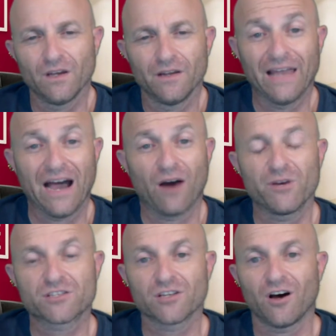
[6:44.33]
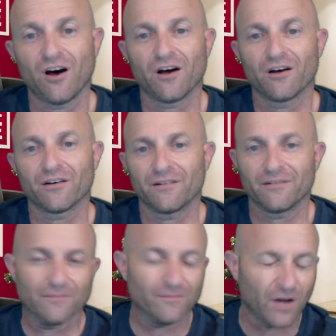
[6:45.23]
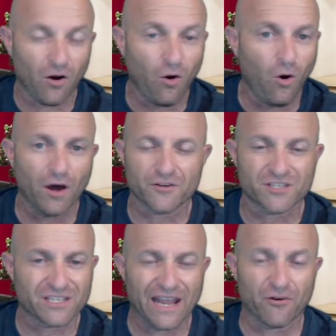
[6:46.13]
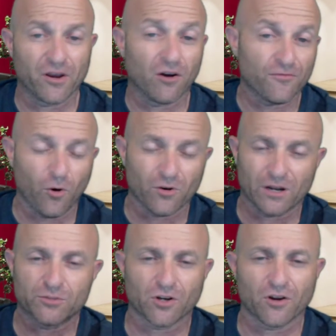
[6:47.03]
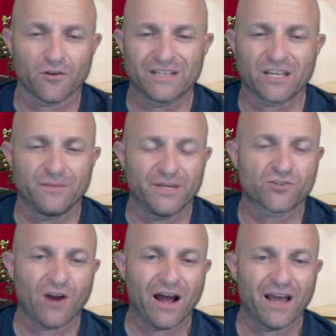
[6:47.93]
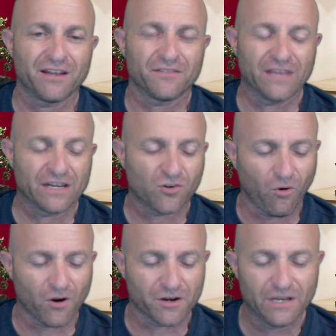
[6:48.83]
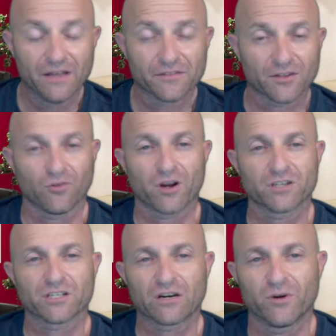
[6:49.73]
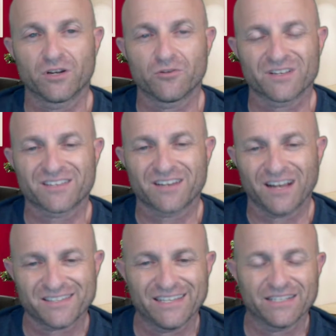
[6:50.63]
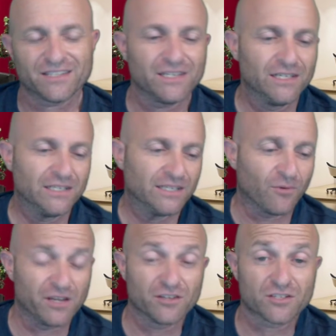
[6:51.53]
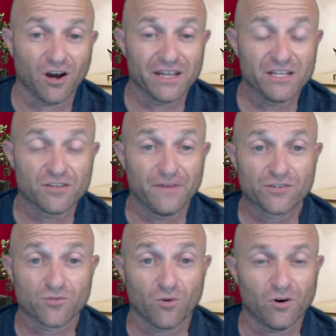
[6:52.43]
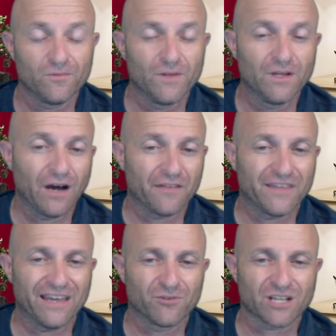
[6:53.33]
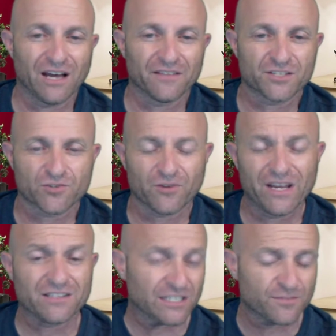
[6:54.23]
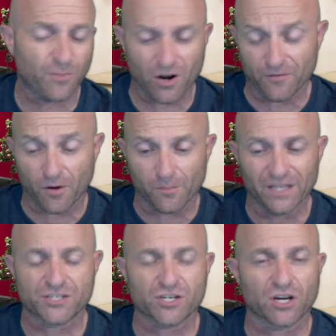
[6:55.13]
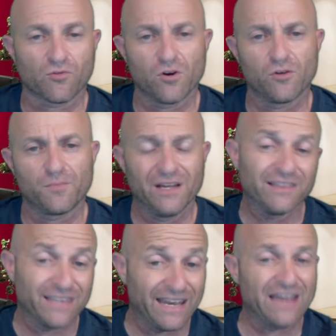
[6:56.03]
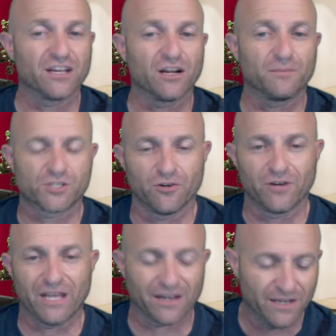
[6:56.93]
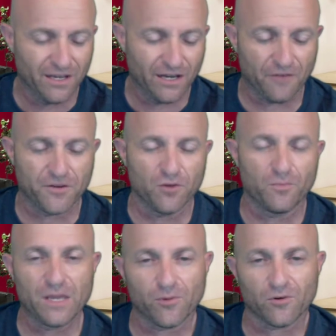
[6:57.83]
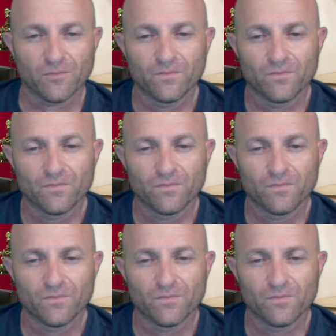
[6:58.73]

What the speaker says: Now we saw a whole other scenario unfold. I'm sure it's going to be tried in court. The lawyers are going to discuss it, where you saw an individual that was on the streets as part of a militia group that ended up shooting a few people.